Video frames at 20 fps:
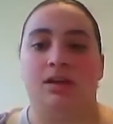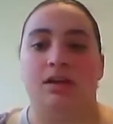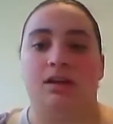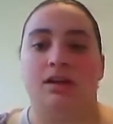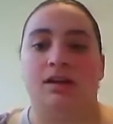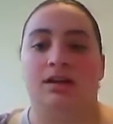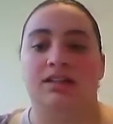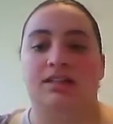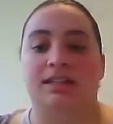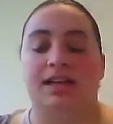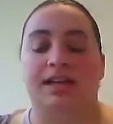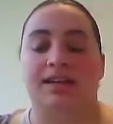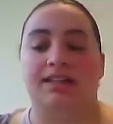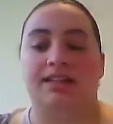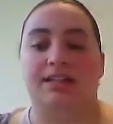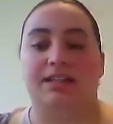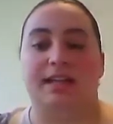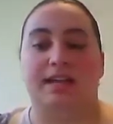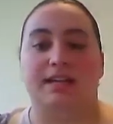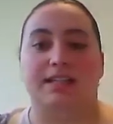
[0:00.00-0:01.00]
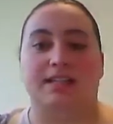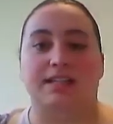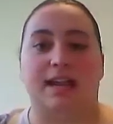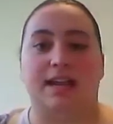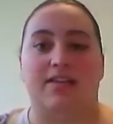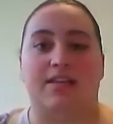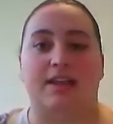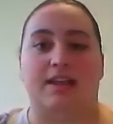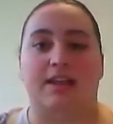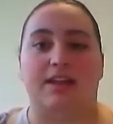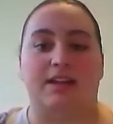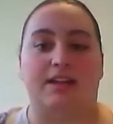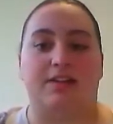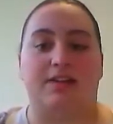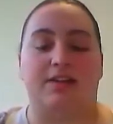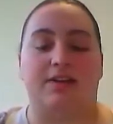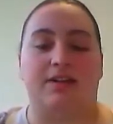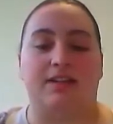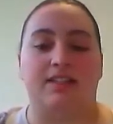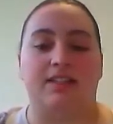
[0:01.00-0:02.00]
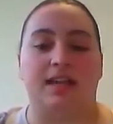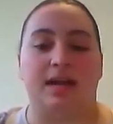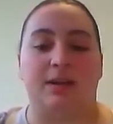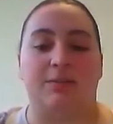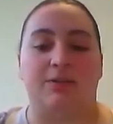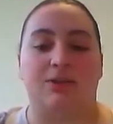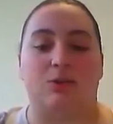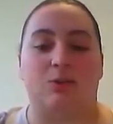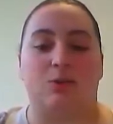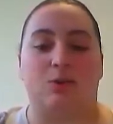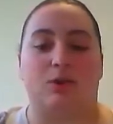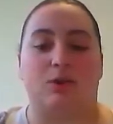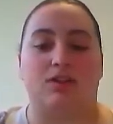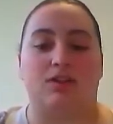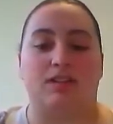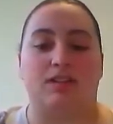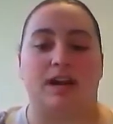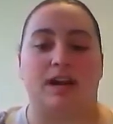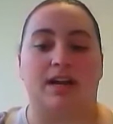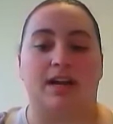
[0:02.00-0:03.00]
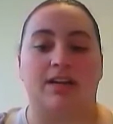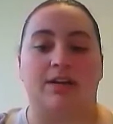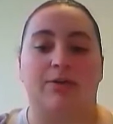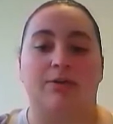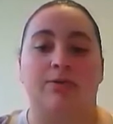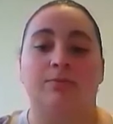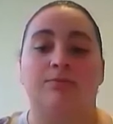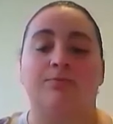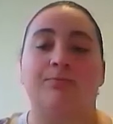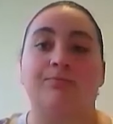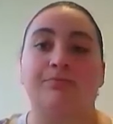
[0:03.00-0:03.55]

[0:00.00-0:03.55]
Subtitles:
Because that's the last day they can either accept or deny you.